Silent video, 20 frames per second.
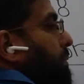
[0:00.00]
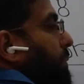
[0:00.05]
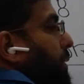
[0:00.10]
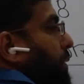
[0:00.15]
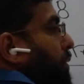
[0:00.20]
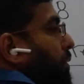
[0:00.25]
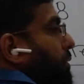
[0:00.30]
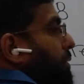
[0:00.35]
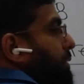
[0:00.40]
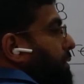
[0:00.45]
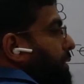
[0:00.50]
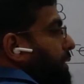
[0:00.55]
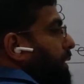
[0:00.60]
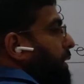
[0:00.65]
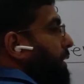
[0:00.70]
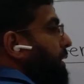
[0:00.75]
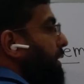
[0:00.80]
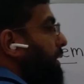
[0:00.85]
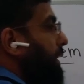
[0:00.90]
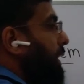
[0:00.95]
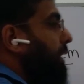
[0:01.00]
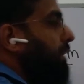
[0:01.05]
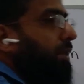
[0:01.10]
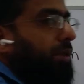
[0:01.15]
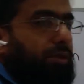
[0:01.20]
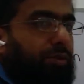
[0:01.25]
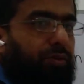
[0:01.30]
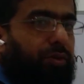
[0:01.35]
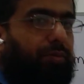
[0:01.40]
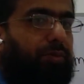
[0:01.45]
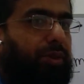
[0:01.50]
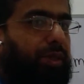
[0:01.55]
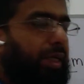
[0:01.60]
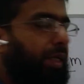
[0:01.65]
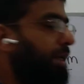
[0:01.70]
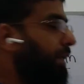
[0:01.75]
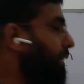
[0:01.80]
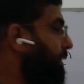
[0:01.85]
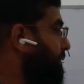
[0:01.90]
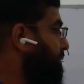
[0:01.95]
because the current is from the
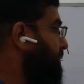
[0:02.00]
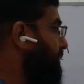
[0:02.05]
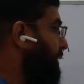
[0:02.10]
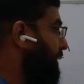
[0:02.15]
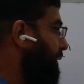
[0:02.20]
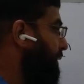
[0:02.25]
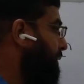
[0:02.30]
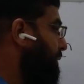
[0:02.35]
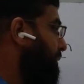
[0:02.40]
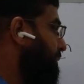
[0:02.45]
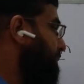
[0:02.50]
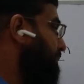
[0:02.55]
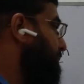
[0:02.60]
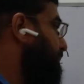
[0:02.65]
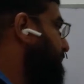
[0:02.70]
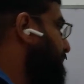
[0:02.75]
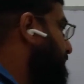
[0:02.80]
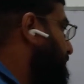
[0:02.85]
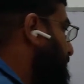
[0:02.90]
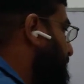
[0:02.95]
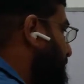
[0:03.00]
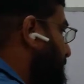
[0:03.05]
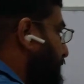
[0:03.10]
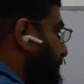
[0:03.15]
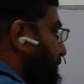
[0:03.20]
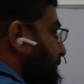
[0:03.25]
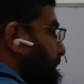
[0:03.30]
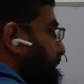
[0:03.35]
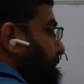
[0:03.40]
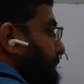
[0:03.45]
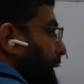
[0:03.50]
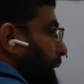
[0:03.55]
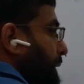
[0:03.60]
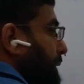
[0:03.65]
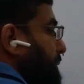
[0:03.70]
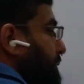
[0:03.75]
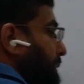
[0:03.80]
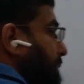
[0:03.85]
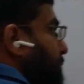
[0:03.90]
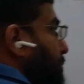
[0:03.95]
negative side,
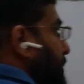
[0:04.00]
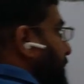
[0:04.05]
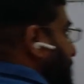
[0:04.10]
adds up